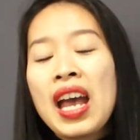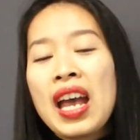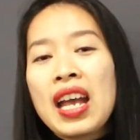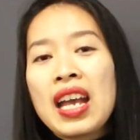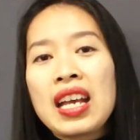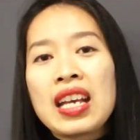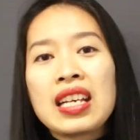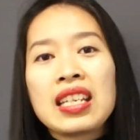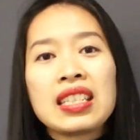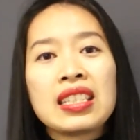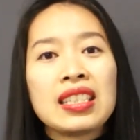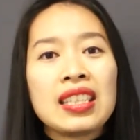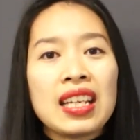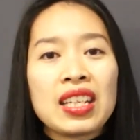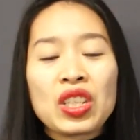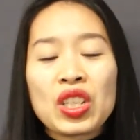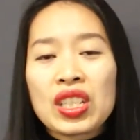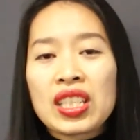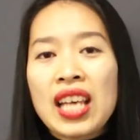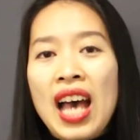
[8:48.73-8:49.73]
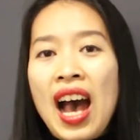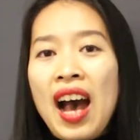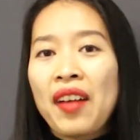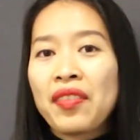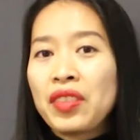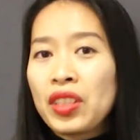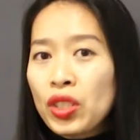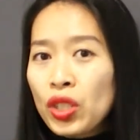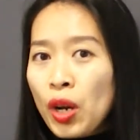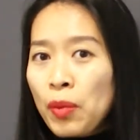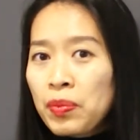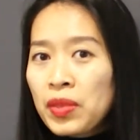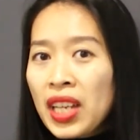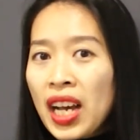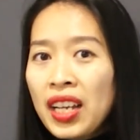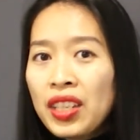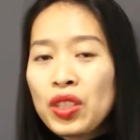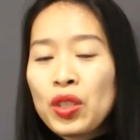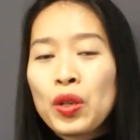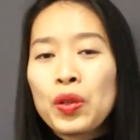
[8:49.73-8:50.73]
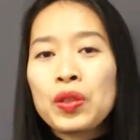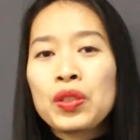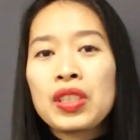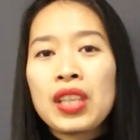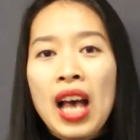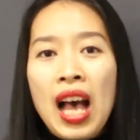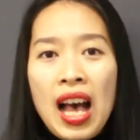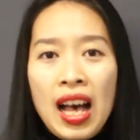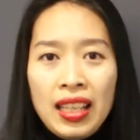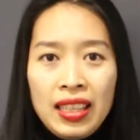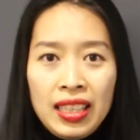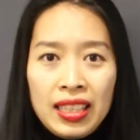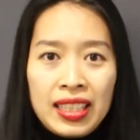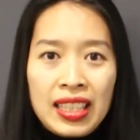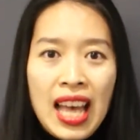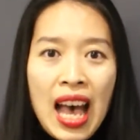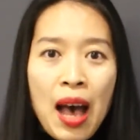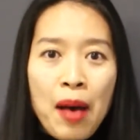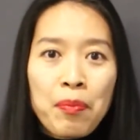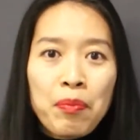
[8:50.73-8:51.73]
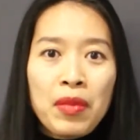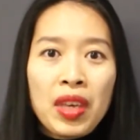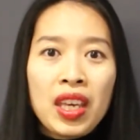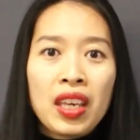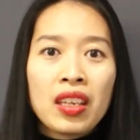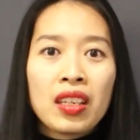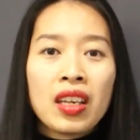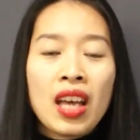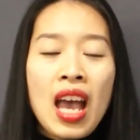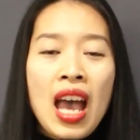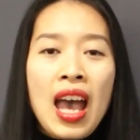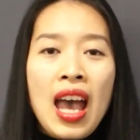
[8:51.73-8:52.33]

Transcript: is they just have the job titles, the timing,